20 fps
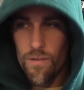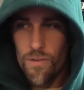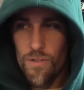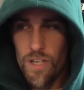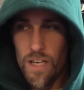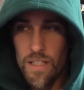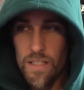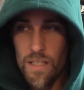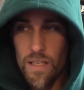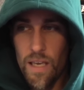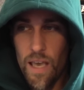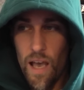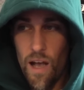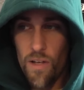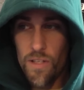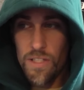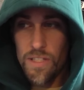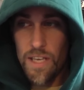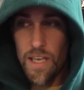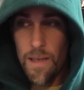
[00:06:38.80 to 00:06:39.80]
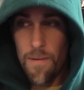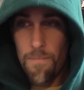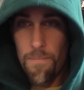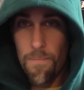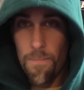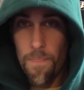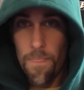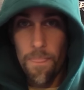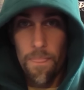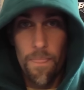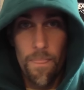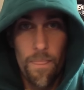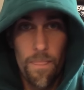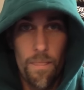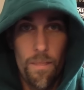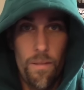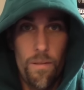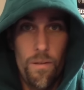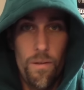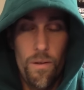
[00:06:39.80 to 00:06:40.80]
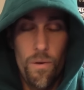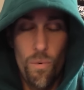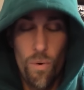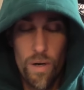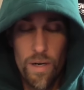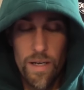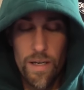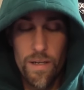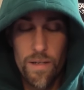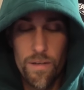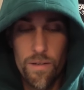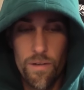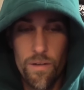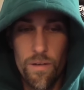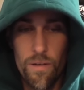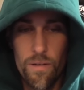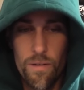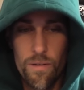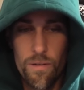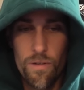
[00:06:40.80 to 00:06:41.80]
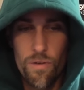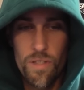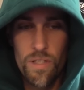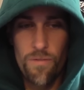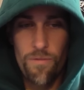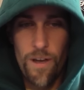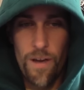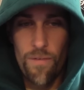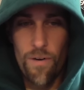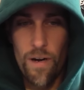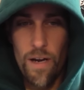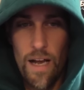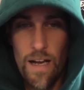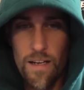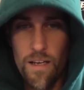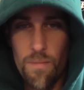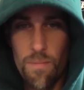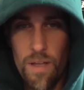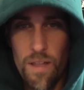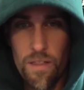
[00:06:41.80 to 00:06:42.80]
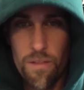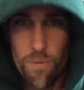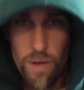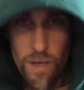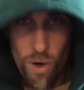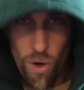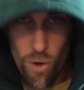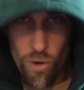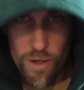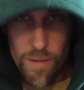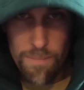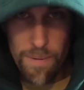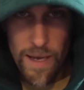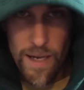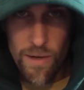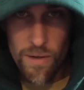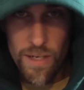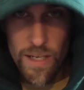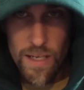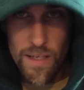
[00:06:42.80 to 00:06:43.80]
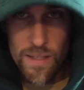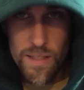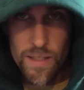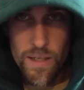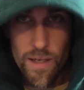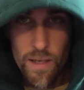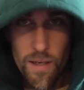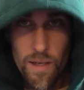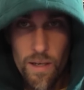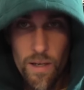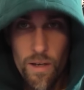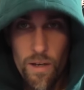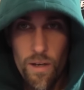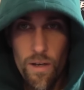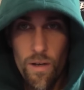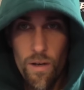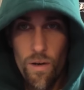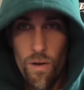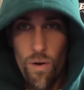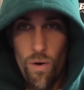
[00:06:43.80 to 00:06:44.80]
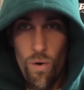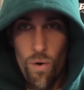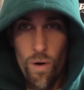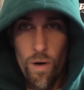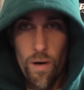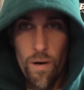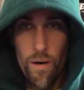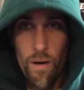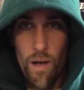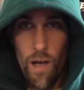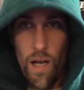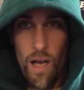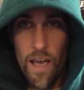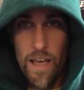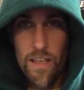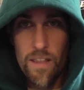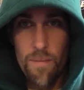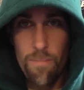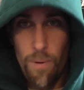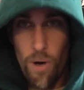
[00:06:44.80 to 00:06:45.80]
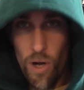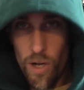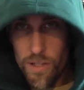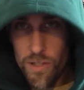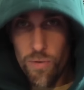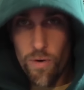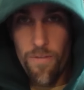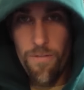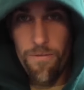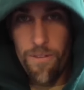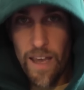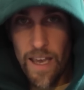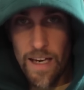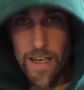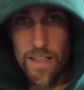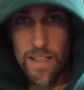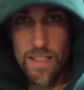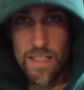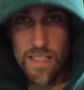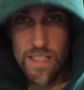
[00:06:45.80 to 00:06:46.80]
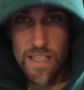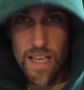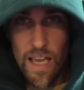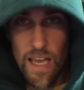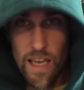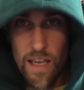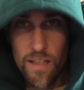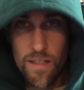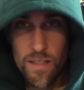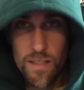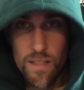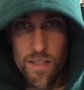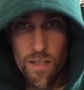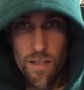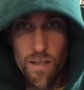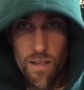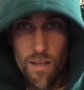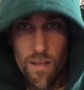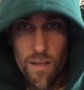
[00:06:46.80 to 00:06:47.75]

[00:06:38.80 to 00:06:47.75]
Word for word: Jason Kelce, you want to uh, do us a favor and not commit three holding penalties, or hike the ball to a fan in the stands?